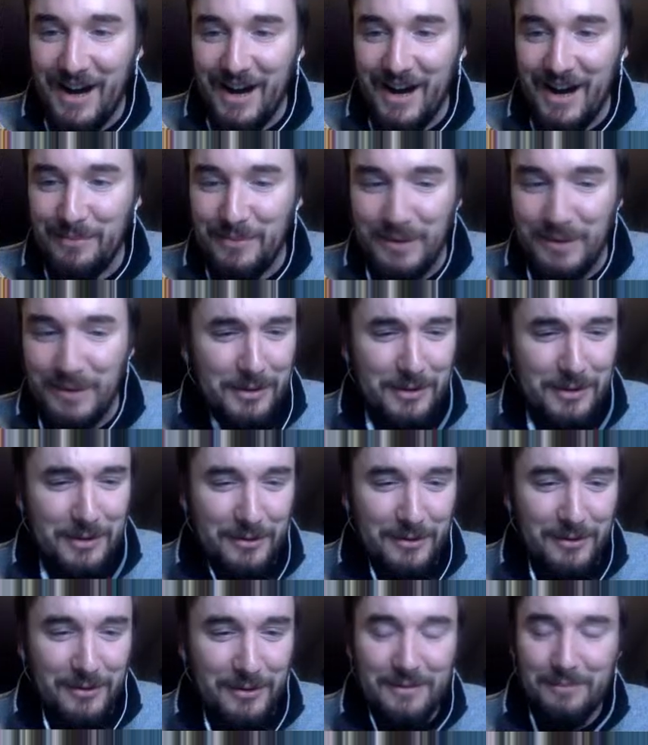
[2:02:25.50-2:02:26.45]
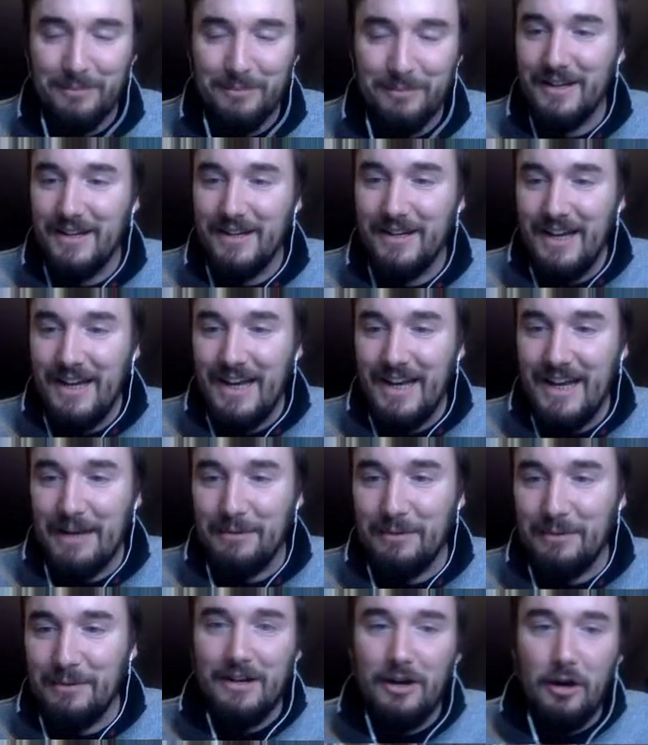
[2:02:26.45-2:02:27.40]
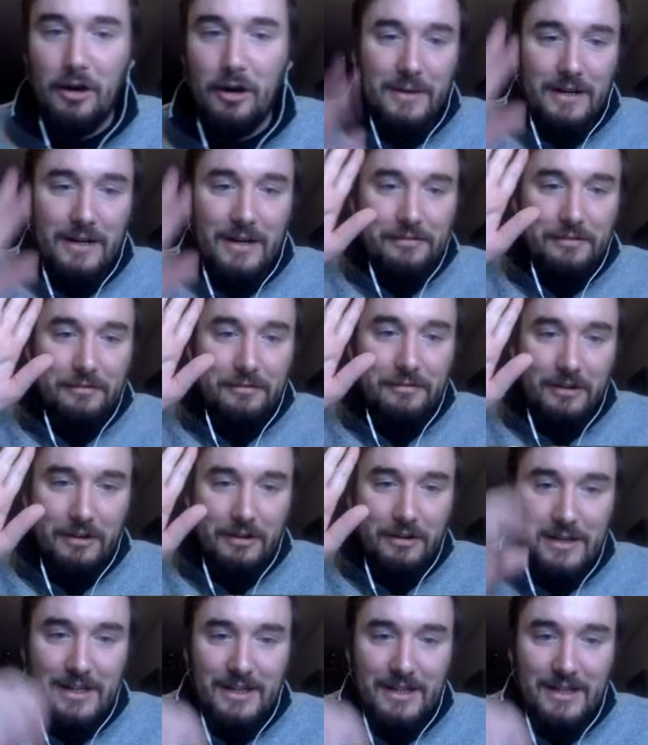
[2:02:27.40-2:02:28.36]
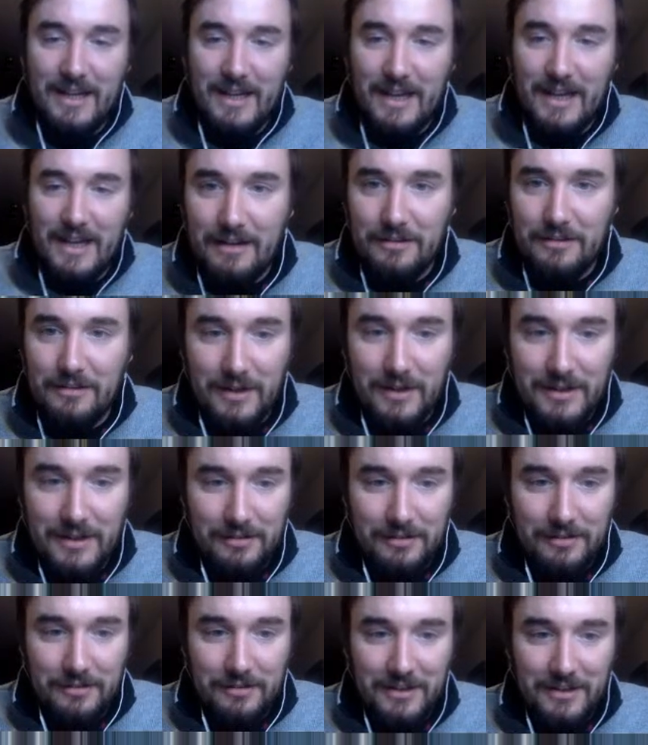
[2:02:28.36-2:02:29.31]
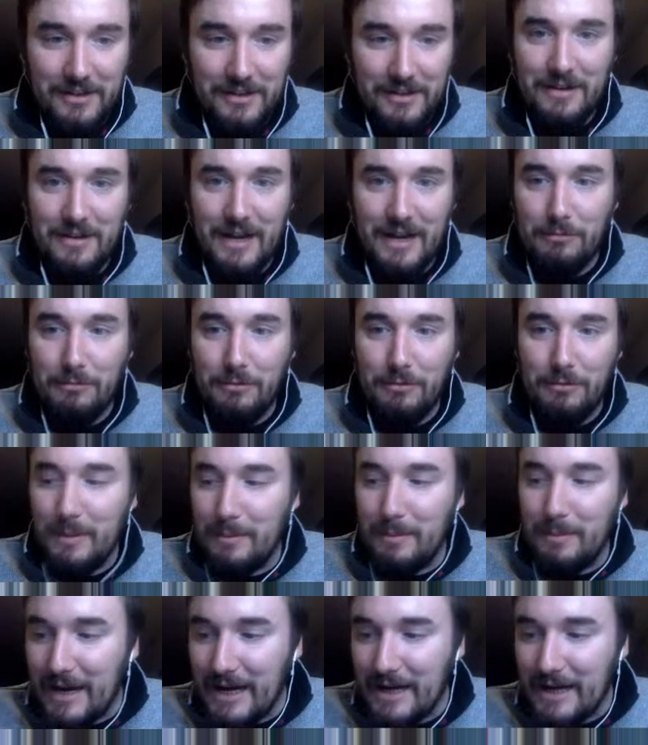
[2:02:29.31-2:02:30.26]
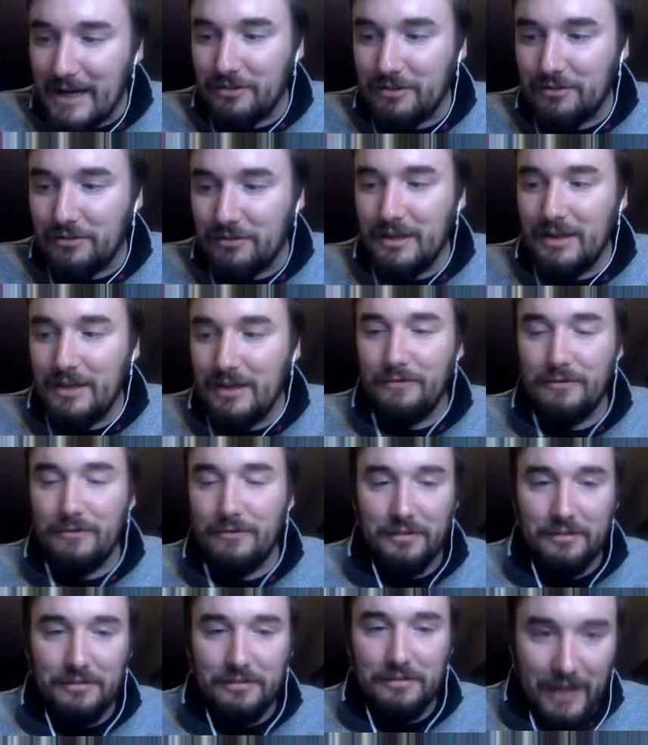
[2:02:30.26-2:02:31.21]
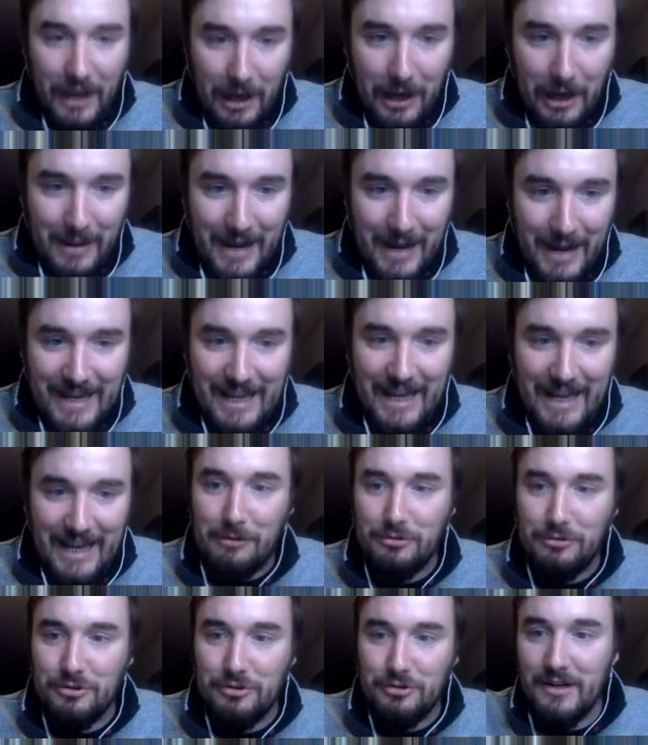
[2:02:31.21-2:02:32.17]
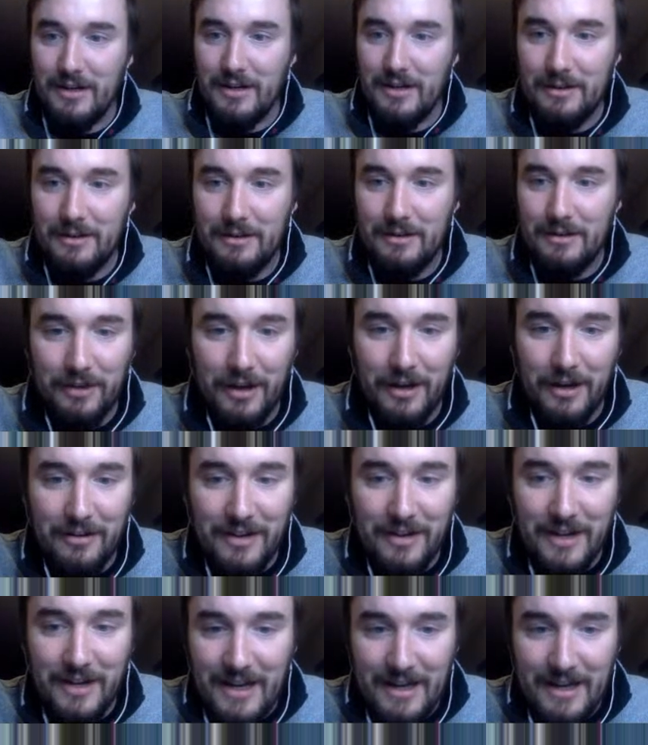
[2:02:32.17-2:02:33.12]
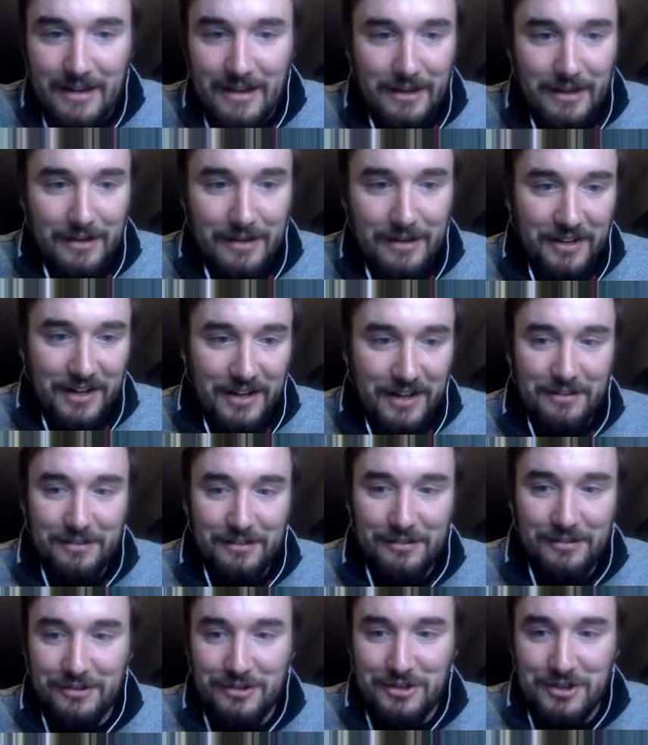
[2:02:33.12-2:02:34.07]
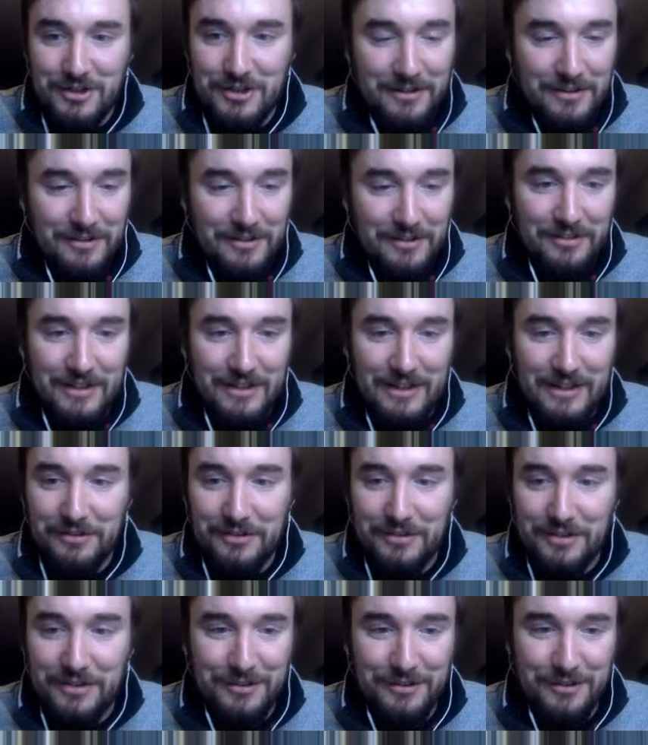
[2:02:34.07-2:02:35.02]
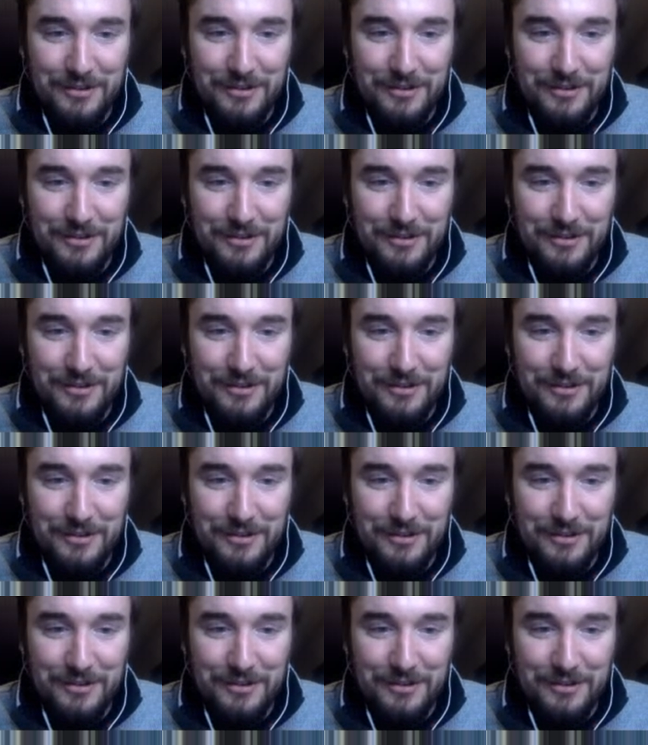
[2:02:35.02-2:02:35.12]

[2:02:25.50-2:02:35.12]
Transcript: that'd be cool. But anyway, hope you guys have a great week. It's great to see you, and we'll be back next week for the Sailback Hound Shark. So thanks guys, cheers, and I'll see you